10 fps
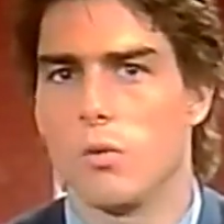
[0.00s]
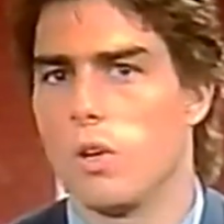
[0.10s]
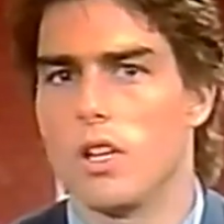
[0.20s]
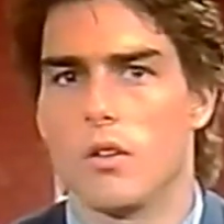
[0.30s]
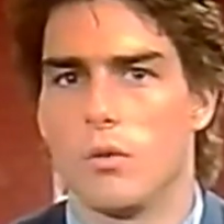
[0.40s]

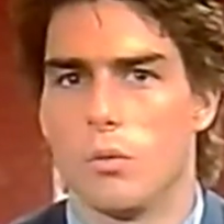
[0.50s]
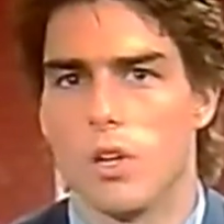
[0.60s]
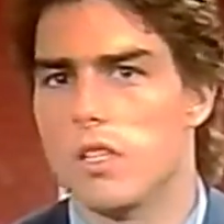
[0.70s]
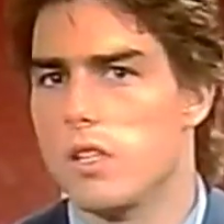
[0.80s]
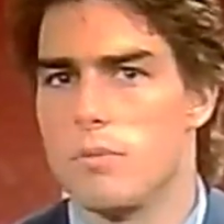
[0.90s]
What
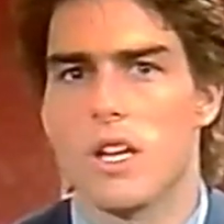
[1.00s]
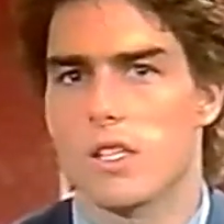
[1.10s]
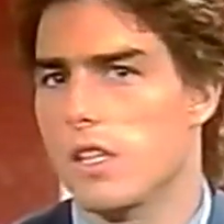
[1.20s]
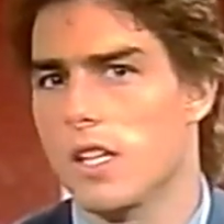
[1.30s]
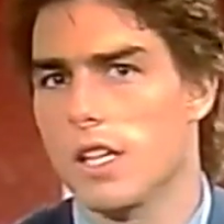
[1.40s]
is the
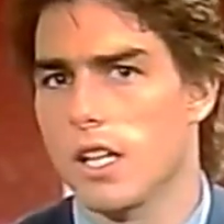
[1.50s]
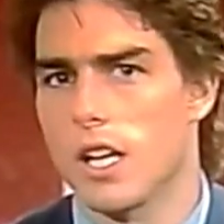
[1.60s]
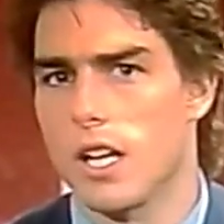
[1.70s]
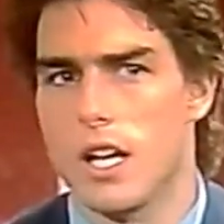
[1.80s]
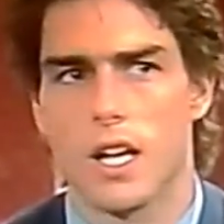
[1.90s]
best thing? And
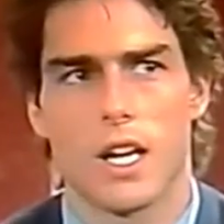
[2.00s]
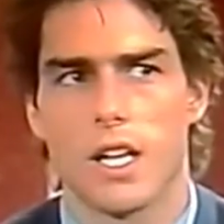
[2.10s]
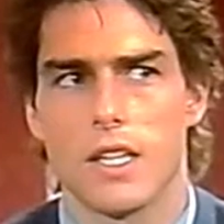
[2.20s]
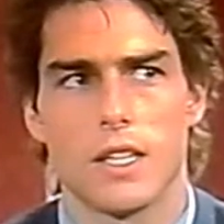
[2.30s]
I